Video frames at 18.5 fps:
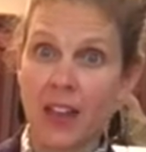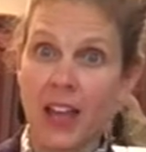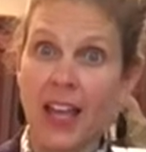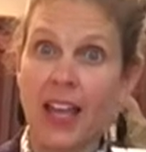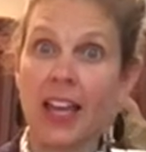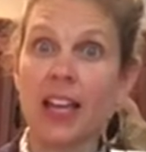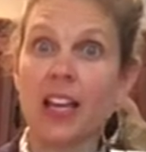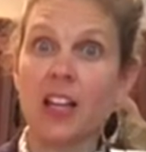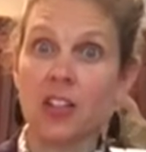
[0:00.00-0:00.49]

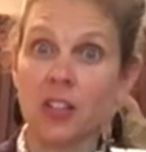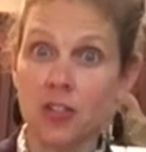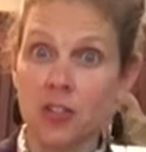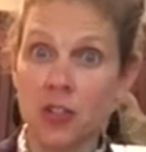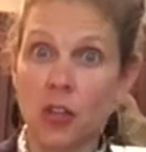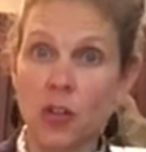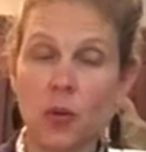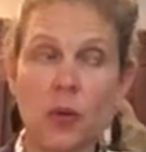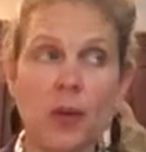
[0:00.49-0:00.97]
thing.
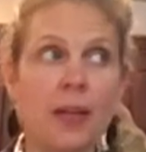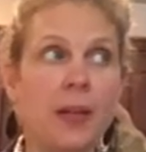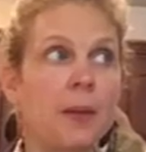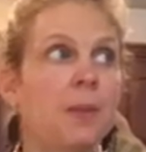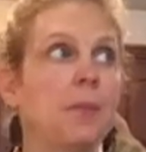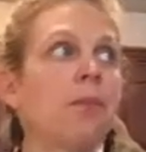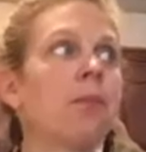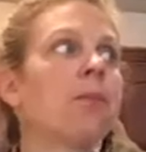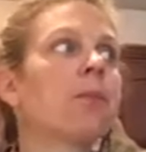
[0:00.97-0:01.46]
Do
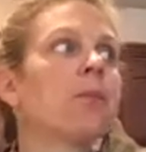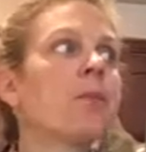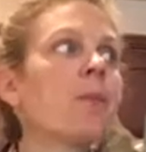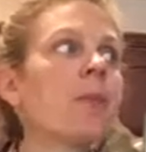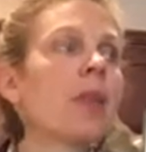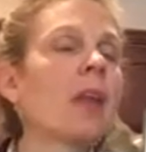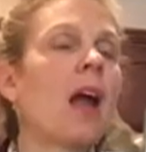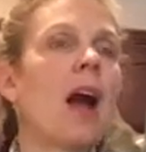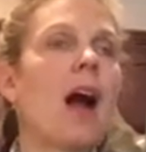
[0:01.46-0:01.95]
it
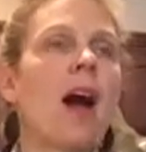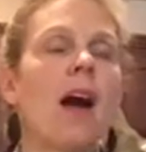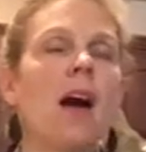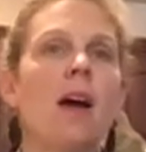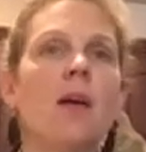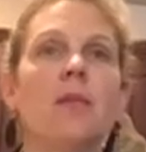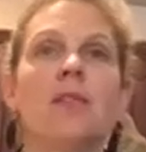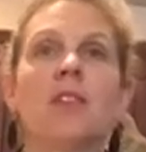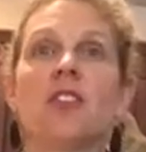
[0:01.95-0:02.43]

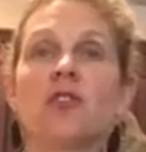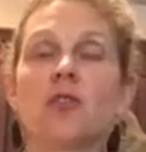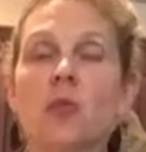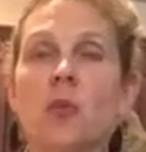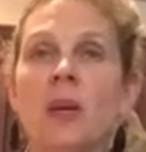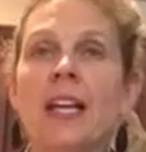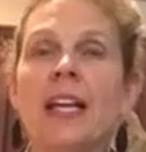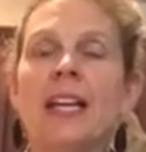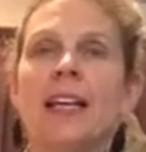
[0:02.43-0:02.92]
this
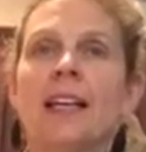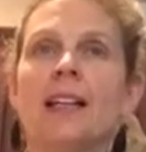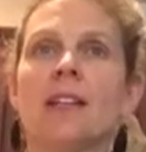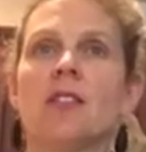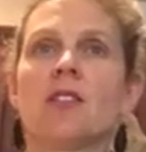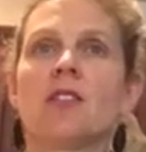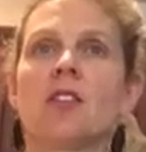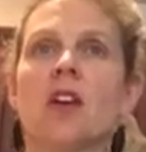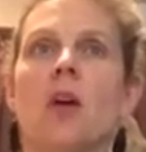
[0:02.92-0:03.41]

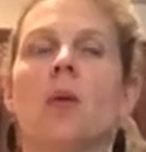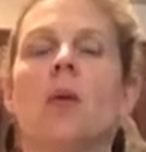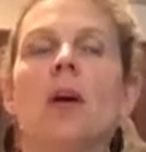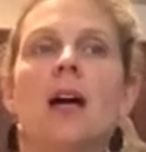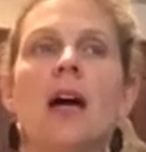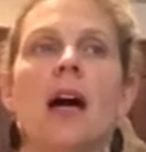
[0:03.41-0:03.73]
weekend. So